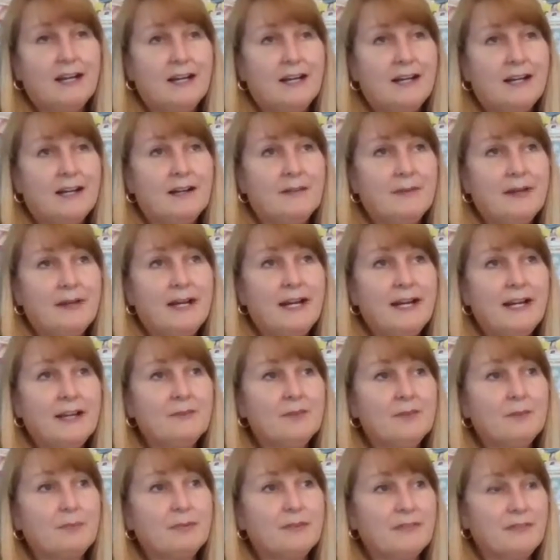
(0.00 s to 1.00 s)
Um, I
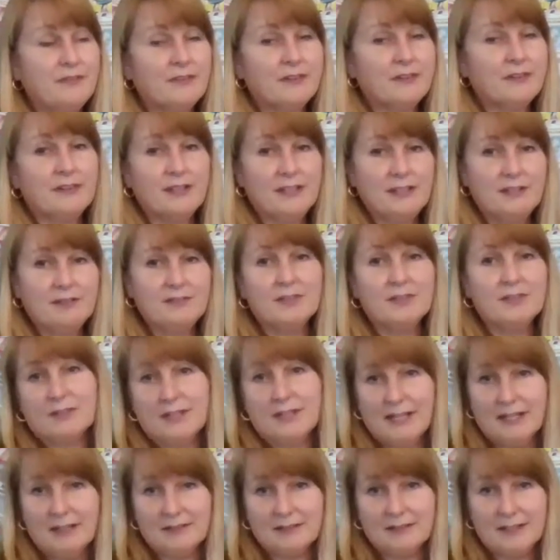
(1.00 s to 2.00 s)
would prefer that you don't
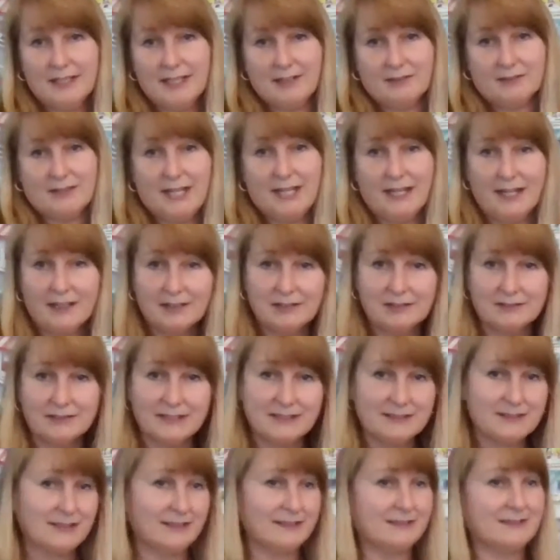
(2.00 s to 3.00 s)
count, count
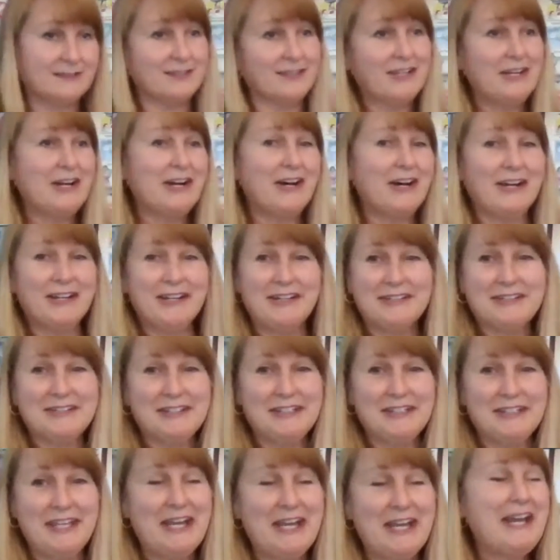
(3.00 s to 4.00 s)
calories because
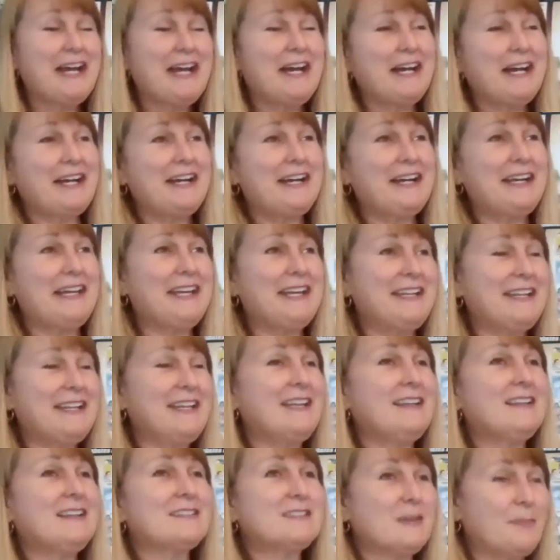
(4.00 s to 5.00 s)
honestly, uh, it,
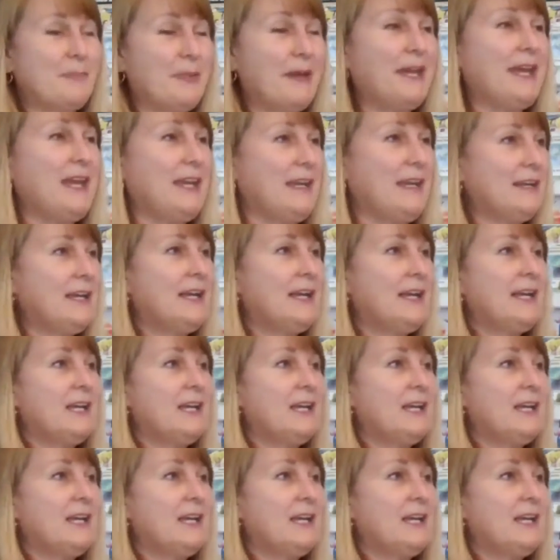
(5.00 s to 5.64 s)
it is a pain.